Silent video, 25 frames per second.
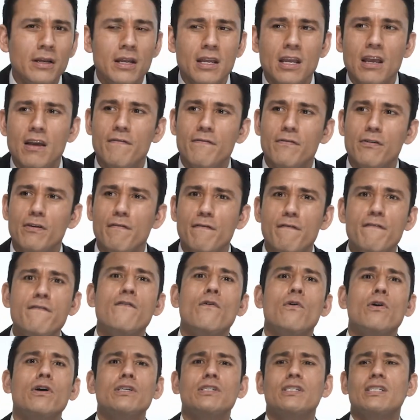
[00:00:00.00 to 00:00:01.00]
if you're
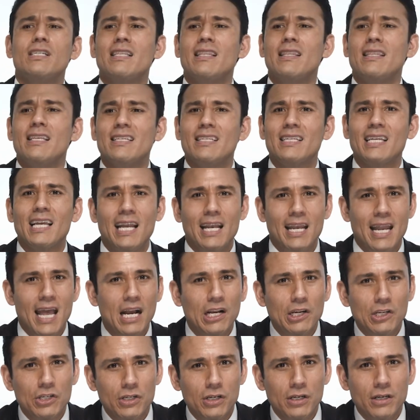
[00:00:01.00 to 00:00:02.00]
forcing this
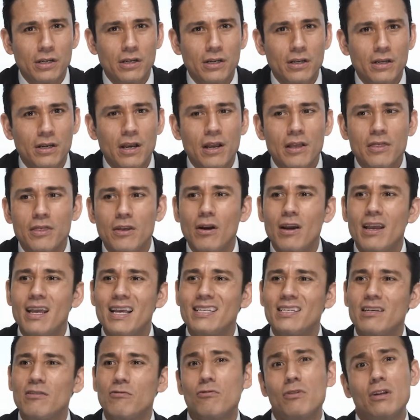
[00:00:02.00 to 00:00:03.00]
connection, there
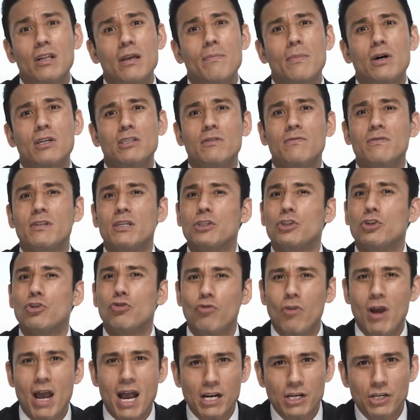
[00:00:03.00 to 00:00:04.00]
isn't really much of an
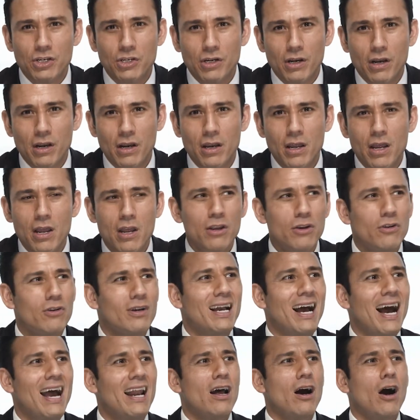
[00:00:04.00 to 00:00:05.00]
attraction. You
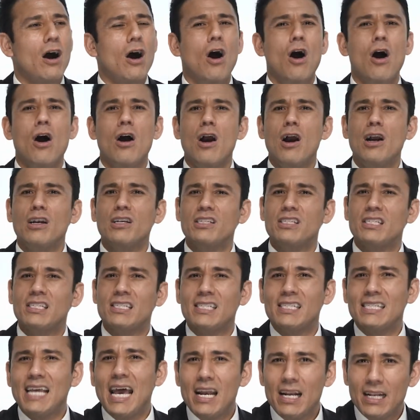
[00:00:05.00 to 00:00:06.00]
kind of are
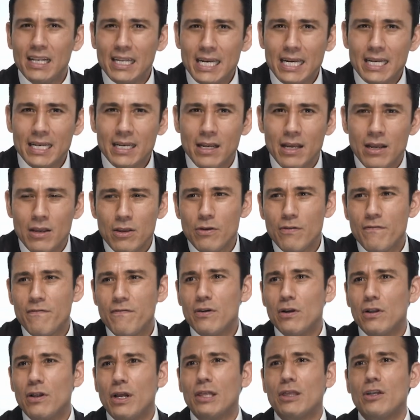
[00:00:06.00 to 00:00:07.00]
settling. You
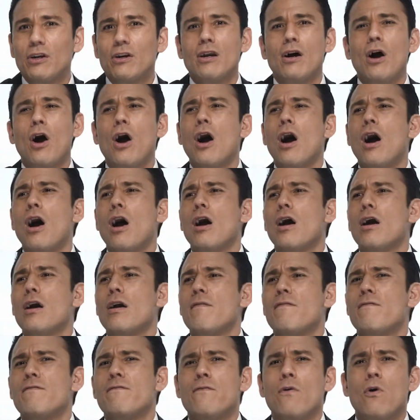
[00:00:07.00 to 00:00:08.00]
feel like there
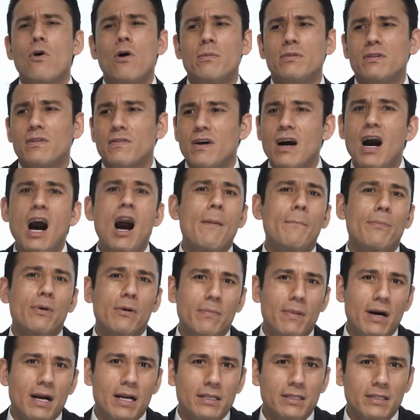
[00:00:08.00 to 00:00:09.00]
are forms of
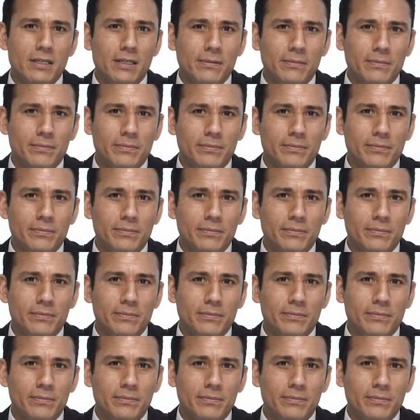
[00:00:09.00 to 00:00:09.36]
compromising.